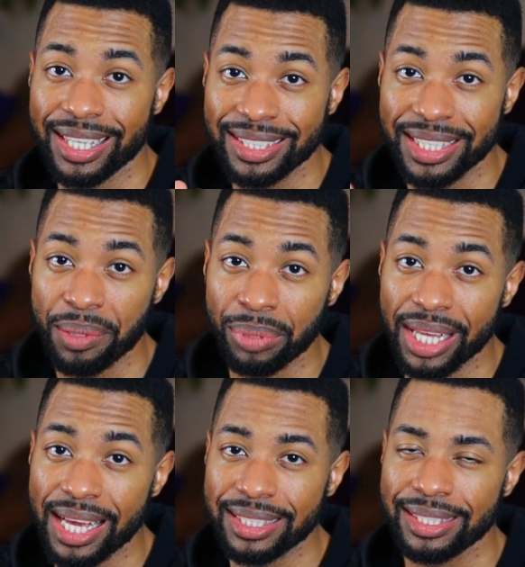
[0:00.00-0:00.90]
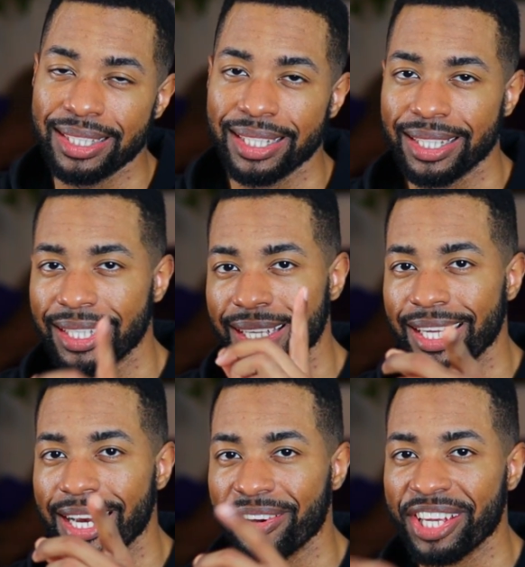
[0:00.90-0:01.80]
Stay blessed.
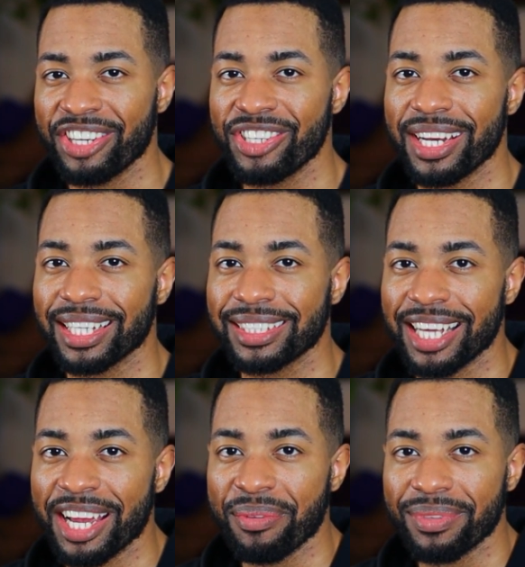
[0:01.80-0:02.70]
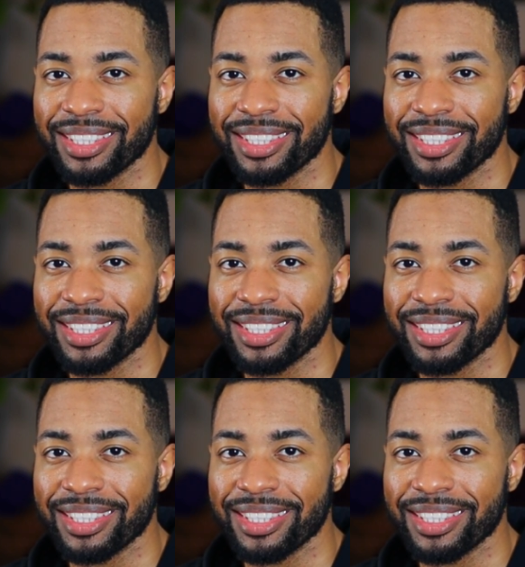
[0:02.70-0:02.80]
And I'll catch you next time.